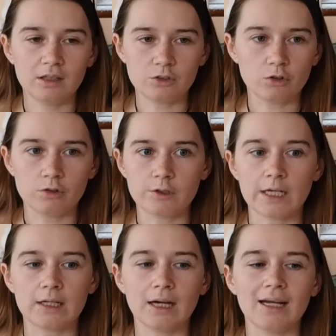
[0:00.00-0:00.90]
So it's
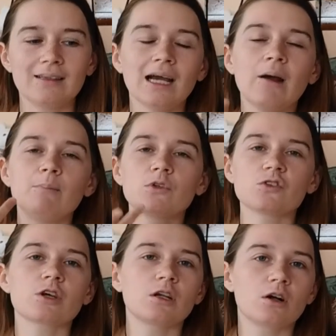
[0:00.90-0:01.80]
like, I'm
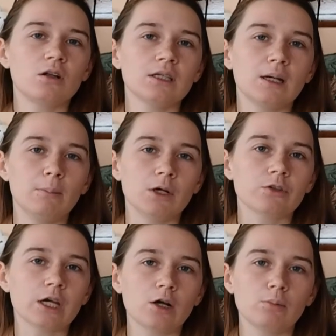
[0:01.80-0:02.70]
just going to call it a mill
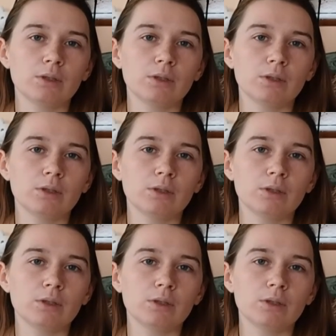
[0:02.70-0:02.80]
town,